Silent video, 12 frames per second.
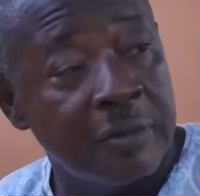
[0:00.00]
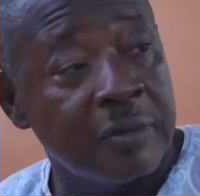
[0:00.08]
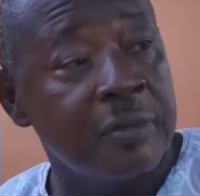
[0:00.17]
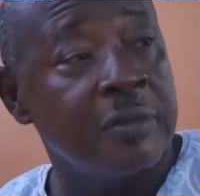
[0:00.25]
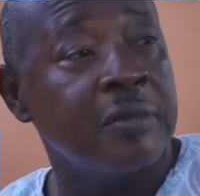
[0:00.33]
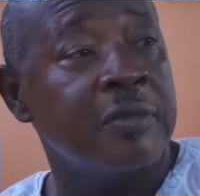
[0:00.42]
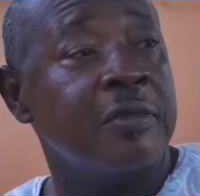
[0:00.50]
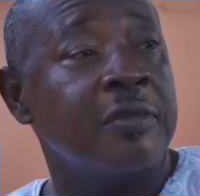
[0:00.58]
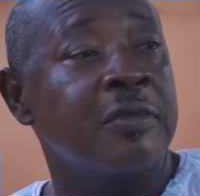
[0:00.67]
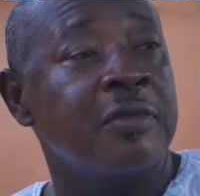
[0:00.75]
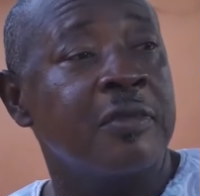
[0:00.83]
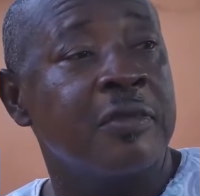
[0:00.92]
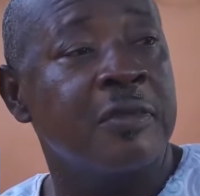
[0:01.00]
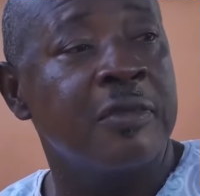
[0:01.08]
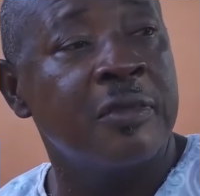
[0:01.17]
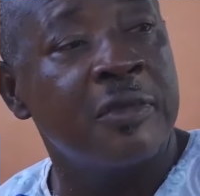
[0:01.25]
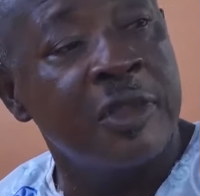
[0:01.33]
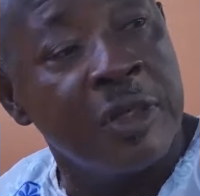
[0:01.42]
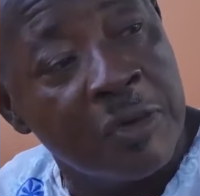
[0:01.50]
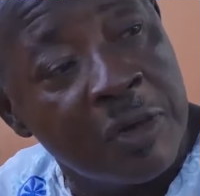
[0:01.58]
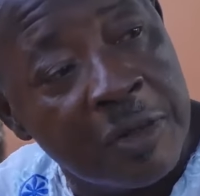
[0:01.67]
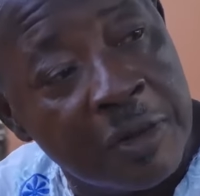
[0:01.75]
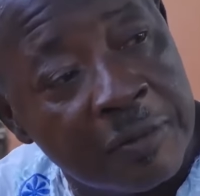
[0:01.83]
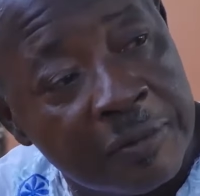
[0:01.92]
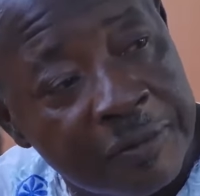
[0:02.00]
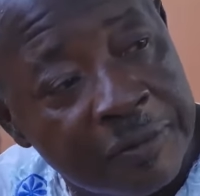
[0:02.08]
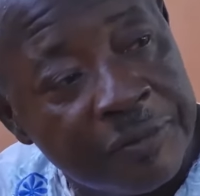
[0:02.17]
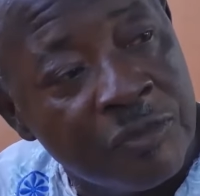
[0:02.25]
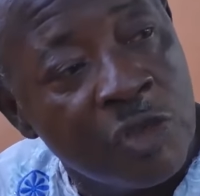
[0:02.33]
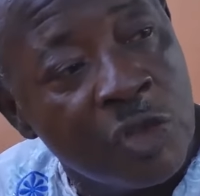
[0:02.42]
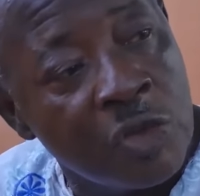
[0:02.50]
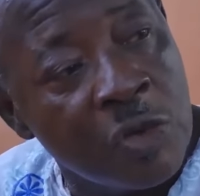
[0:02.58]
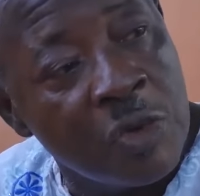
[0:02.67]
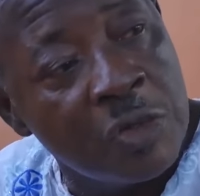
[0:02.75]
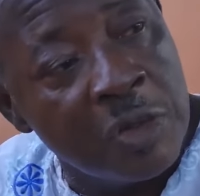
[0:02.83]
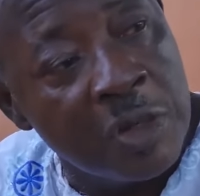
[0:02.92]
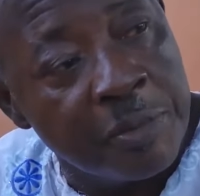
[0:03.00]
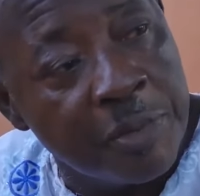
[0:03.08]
Mm. You're welcome. So, what do you